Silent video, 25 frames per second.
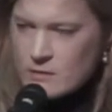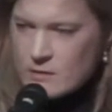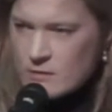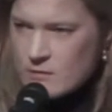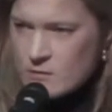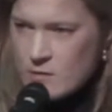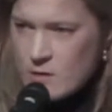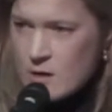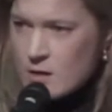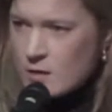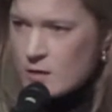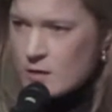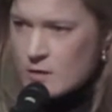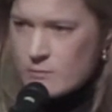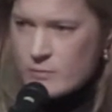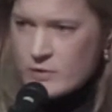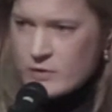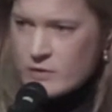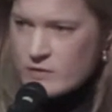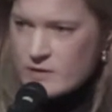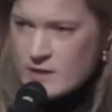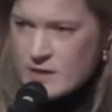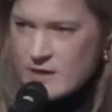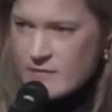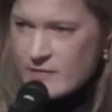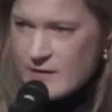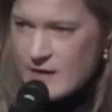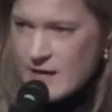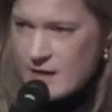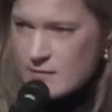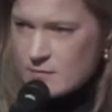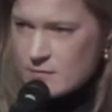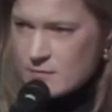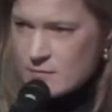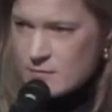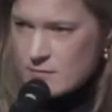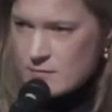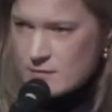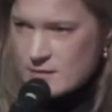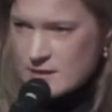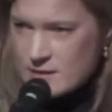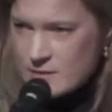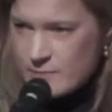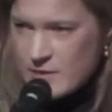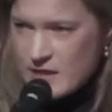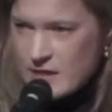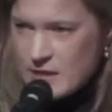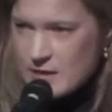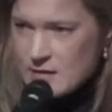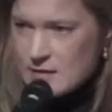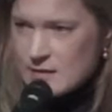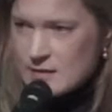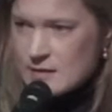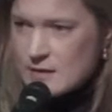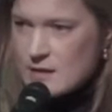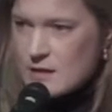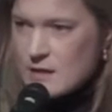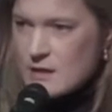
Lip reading: longer build on that space.